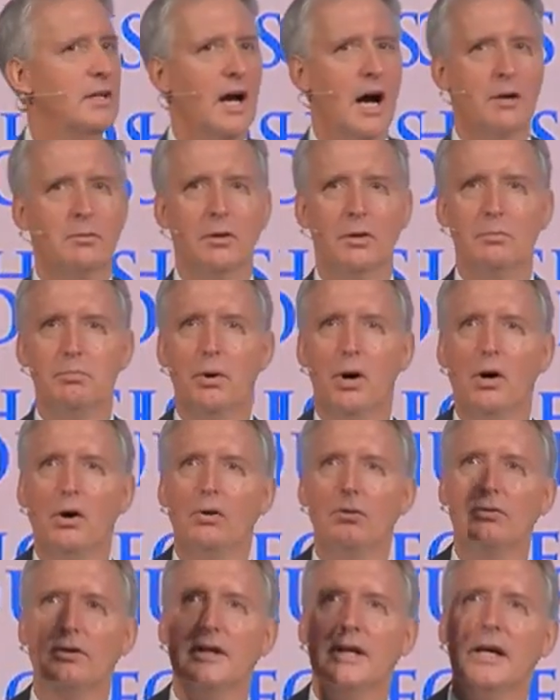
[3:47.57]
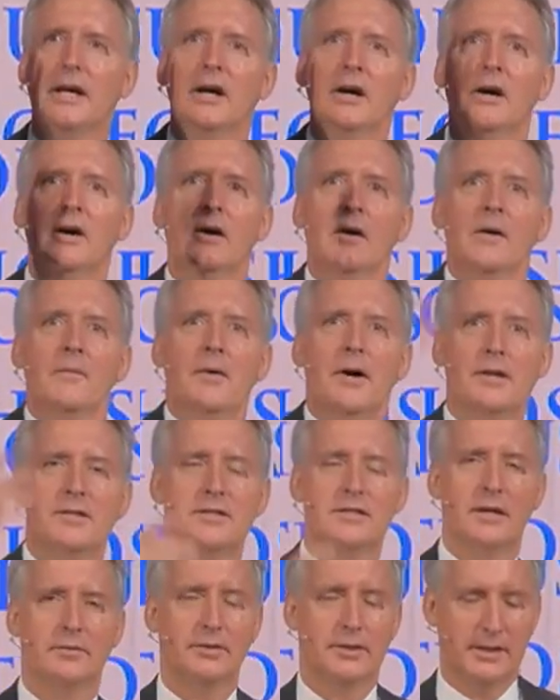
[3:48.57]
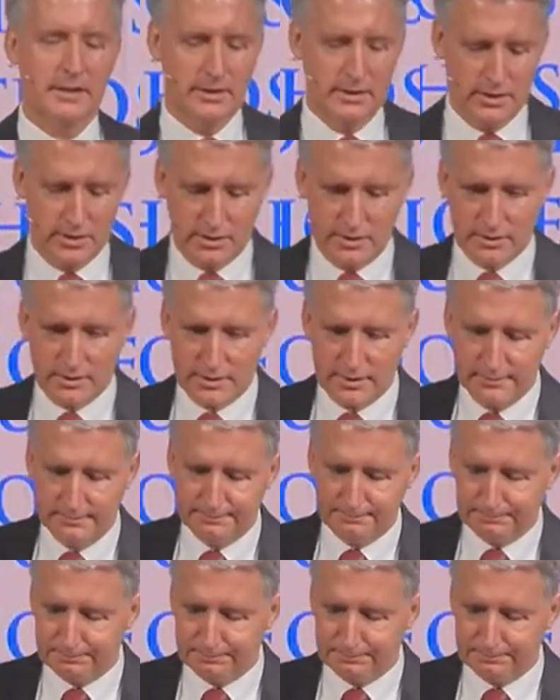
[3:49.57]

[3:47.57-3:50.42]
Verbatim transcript: I will boldly, on several conditions.